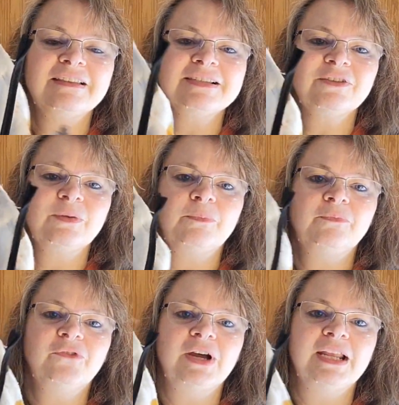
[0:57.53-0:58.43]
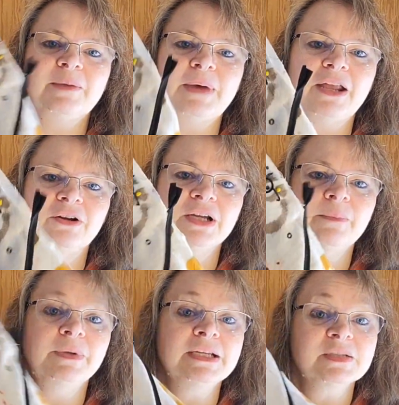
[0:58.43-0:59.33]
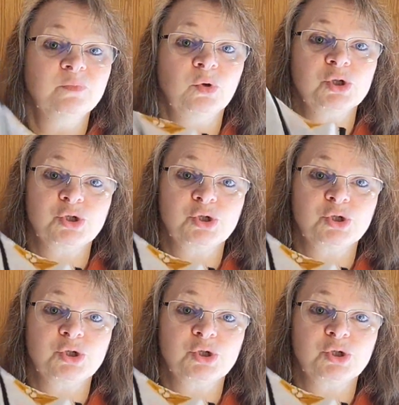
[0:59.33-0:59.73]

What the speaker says: So the Friday Pattern Company sport